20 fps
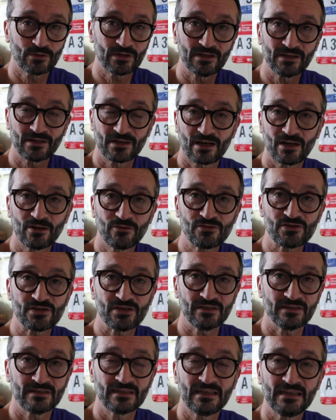
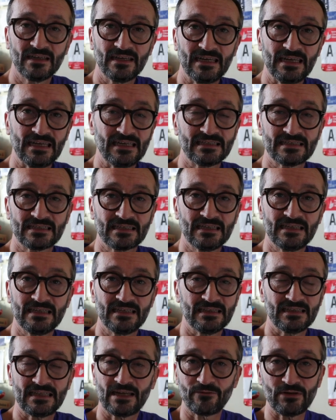conclusion is
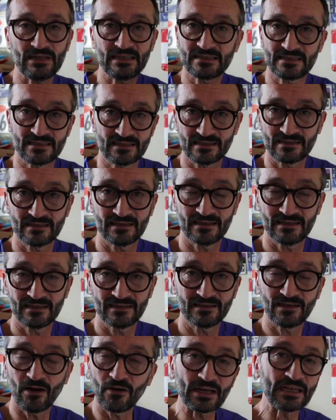there is
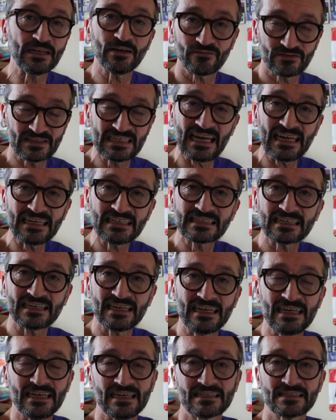not enough data
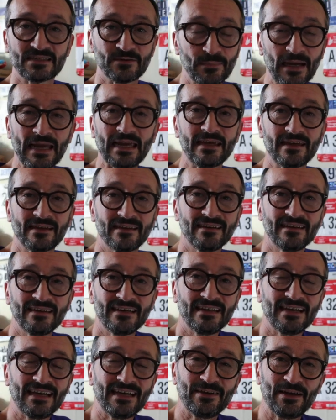here to make
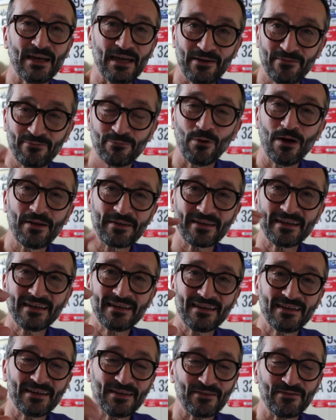one
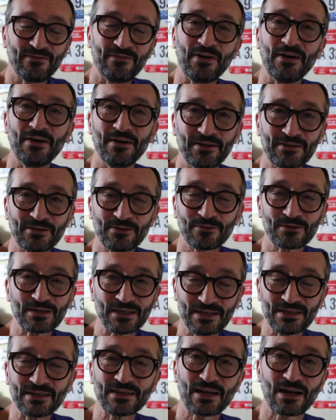final
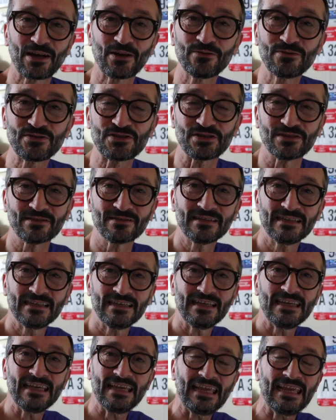conclusion
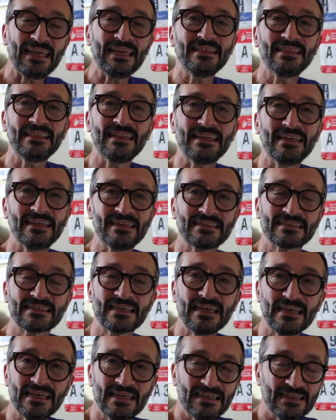in these.
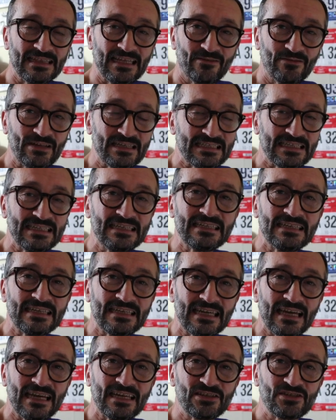There is
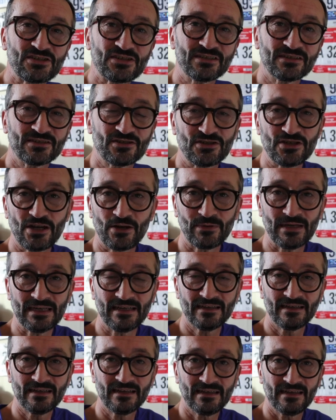indication showing
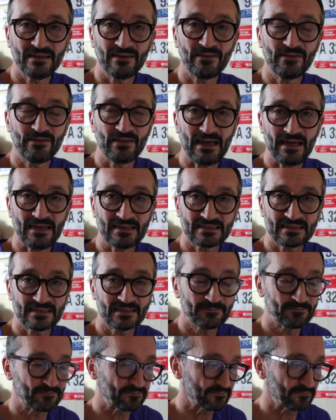that